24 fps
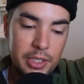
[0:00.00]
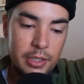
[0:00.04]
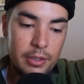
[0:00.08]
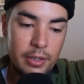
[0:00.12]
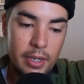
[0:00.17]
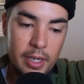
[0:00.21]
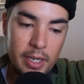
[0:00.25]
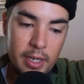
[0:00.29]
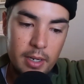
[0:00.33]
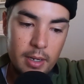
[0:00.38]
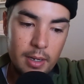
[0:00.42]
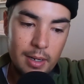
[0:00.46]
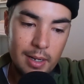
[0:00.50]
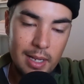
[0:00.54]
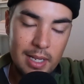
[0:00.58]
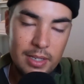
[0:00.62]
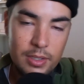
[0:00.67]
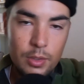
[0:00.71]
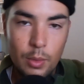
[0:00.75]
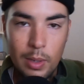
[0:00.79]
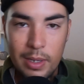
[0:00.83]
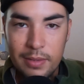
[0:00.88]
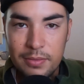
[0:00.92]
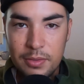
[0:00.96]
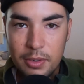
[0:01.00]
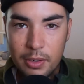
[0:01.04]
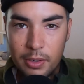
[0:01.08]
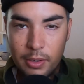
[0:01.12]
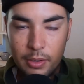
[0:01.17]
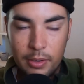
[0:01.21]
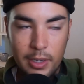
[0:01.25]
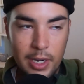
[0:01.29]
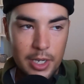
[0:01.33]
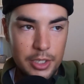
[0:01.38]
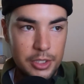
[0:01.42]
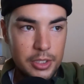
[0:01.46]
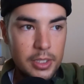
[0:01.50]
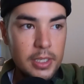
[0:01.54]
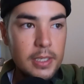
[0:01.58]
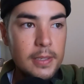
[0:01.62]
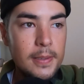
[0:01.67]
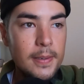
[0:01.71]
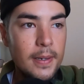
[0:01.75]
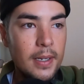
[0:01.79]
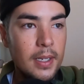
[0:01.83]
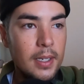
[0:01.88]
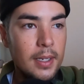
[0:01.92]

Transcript: right? As the waves are crashing,